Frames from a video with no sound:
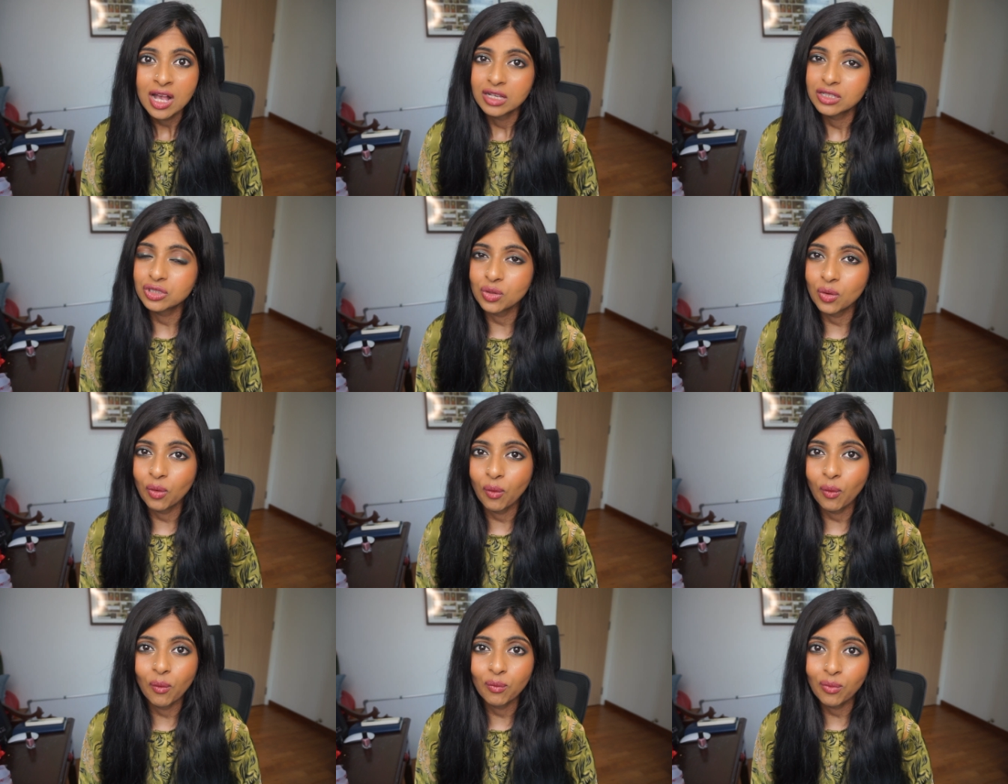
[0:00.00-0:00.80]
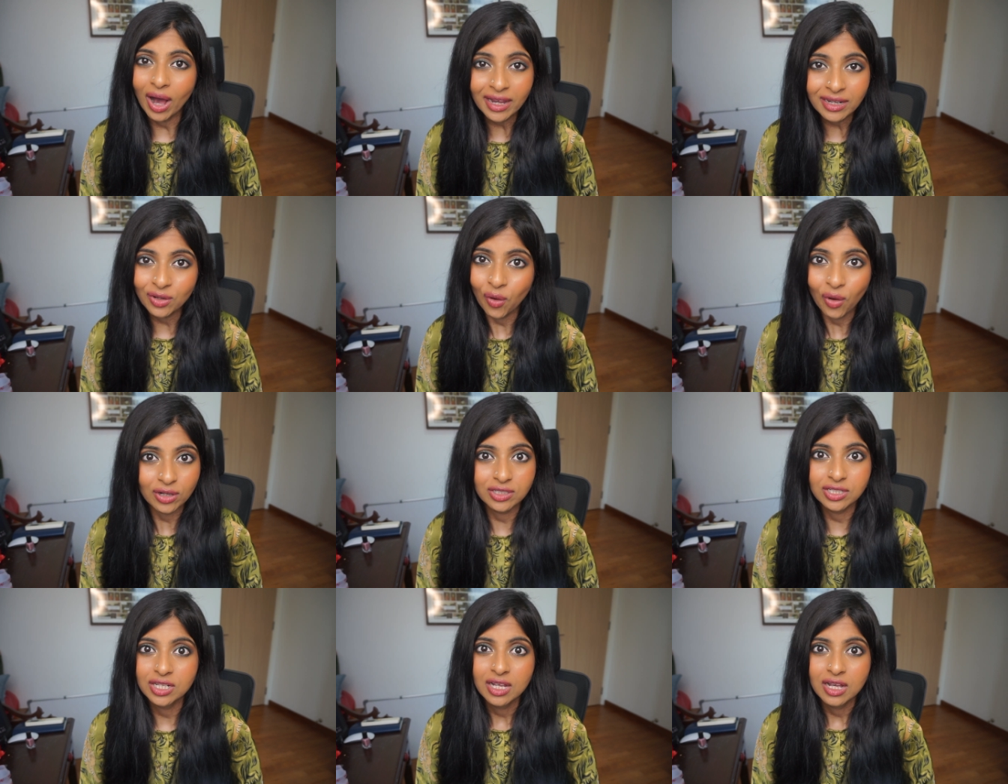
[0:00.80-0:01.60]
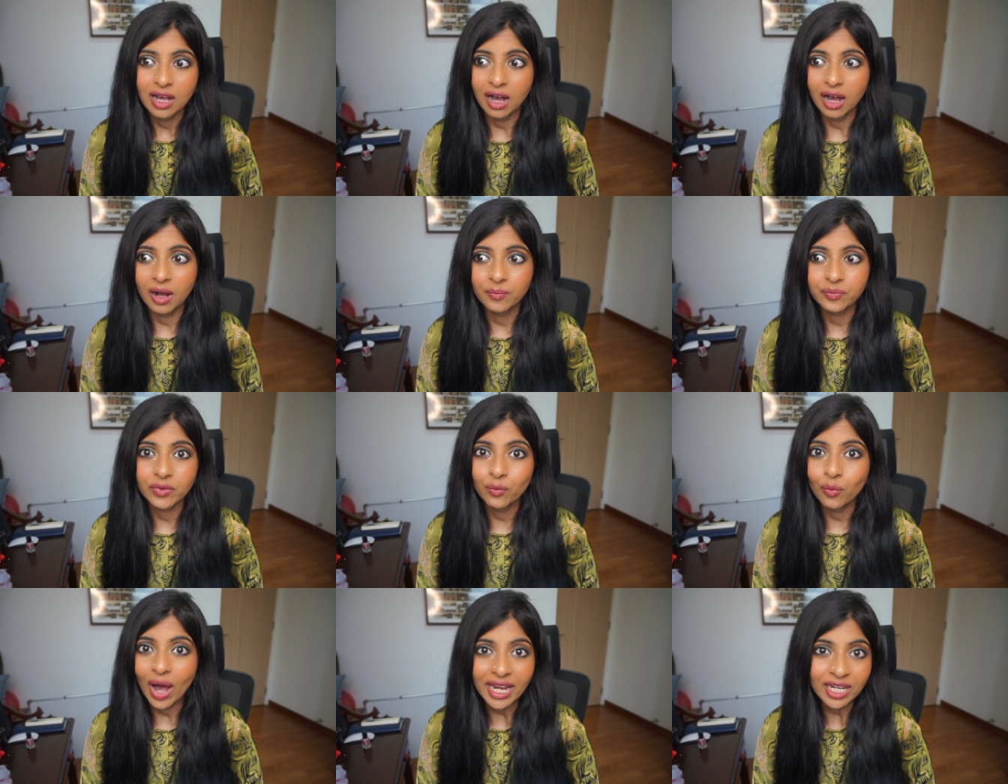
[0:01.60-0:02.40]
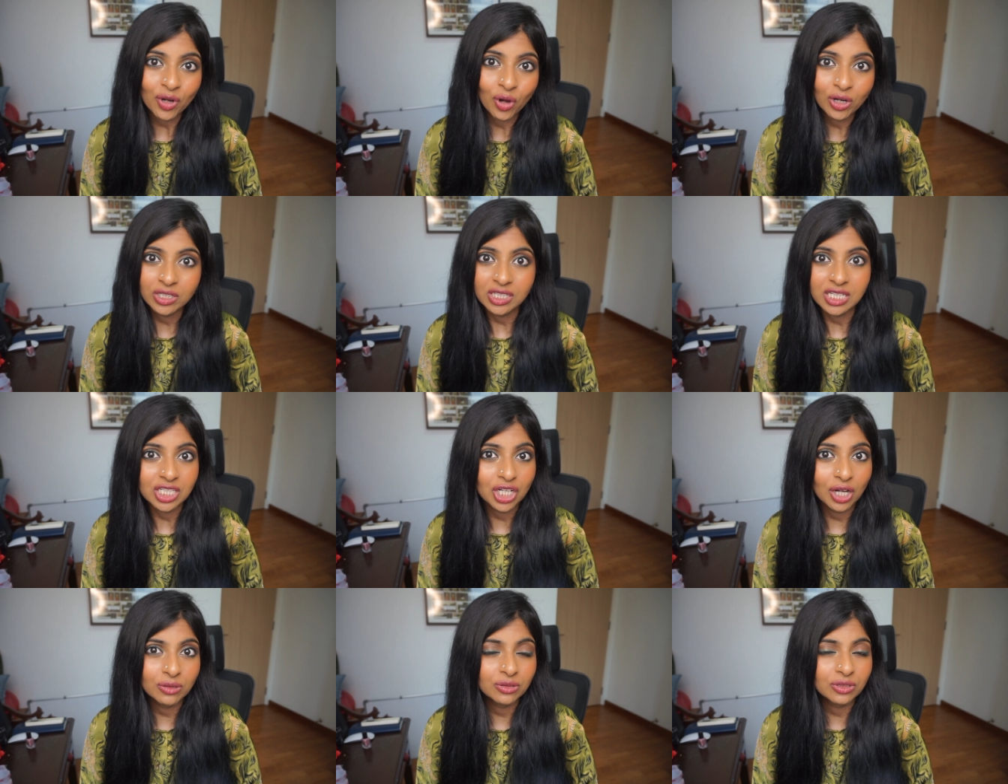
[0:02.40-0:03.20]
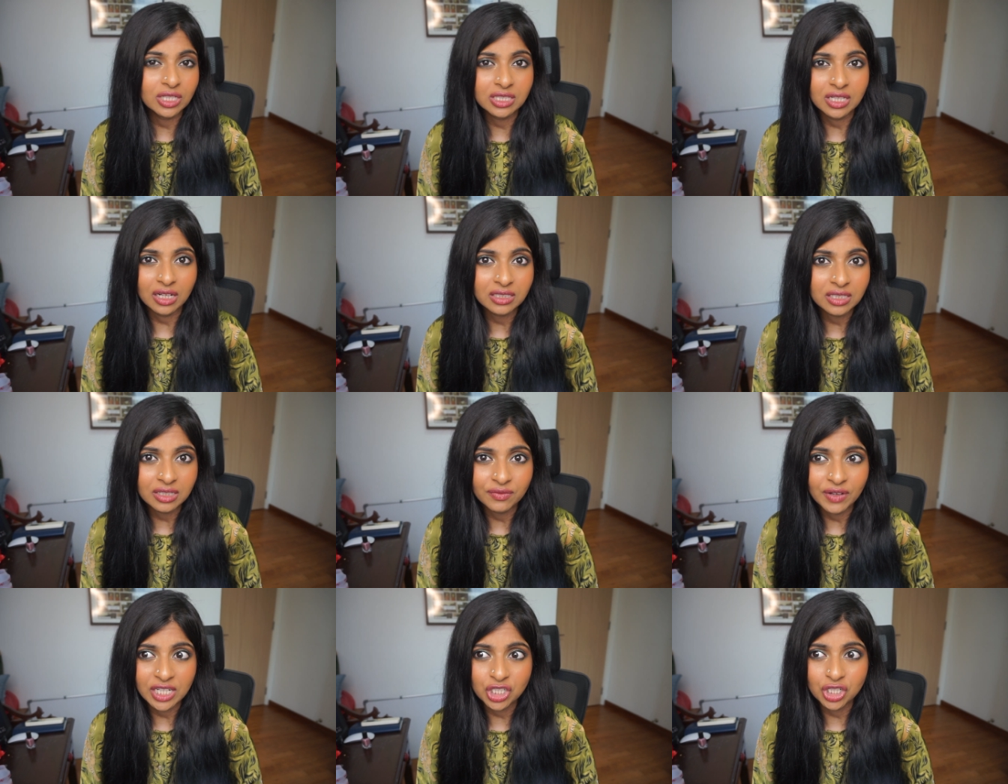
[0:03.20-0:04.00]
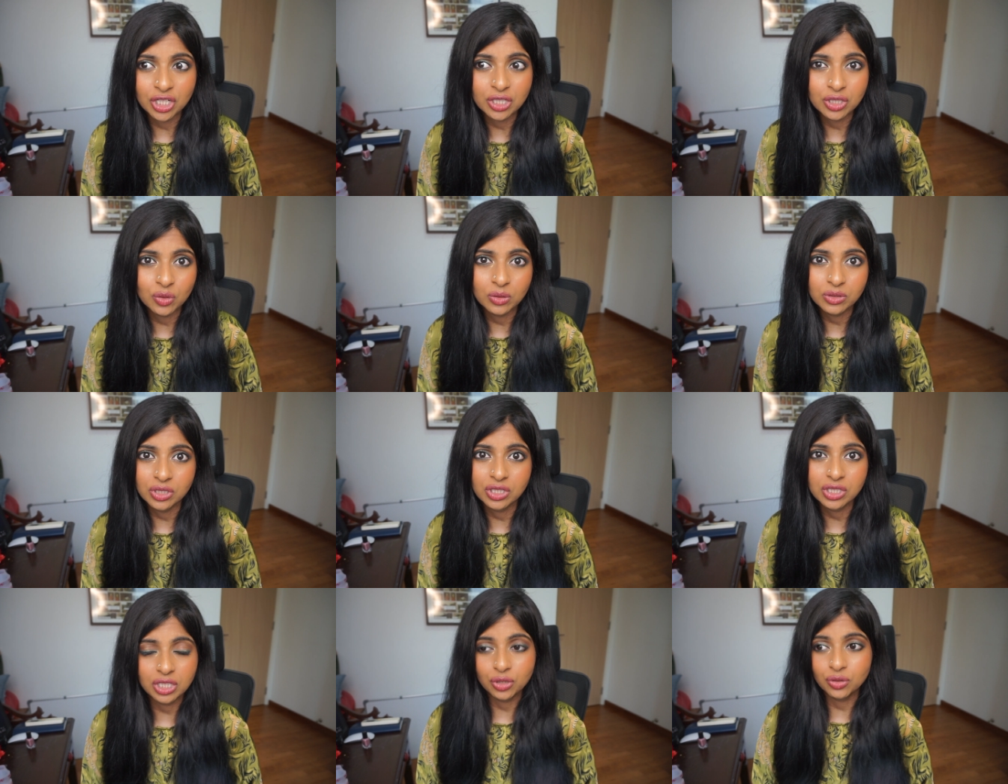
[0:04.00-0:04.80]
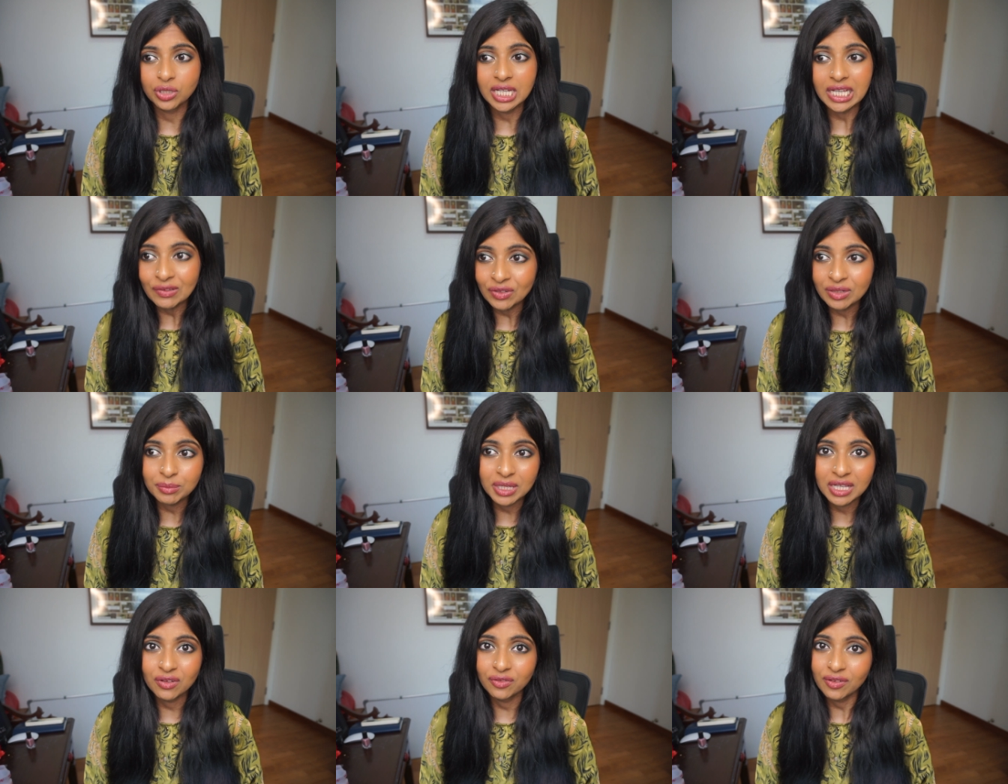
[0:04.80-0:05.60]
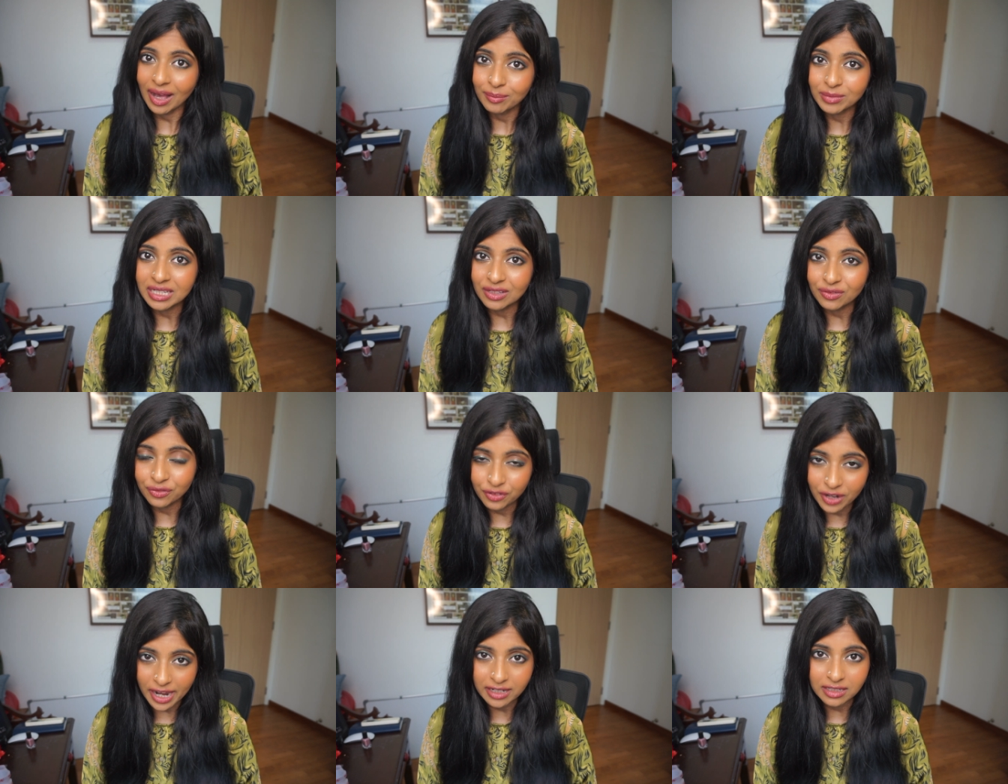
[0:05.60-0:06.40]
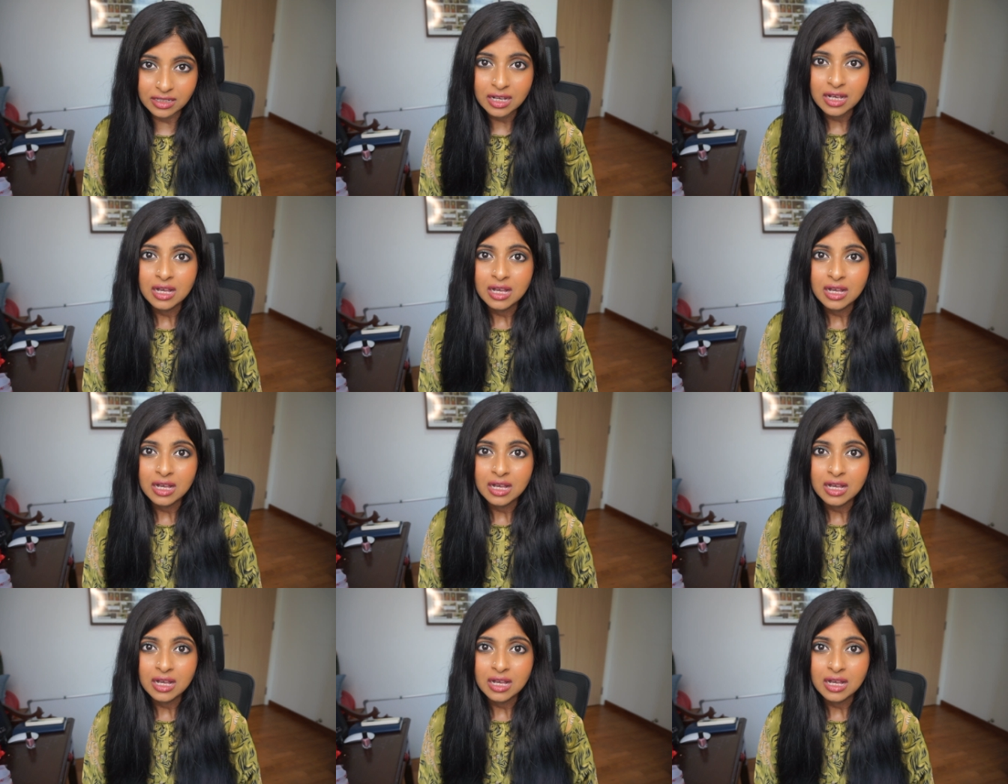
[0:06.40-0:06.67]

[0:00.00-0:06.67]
So why not reach out to these unconventional sources? It could even be a family friend.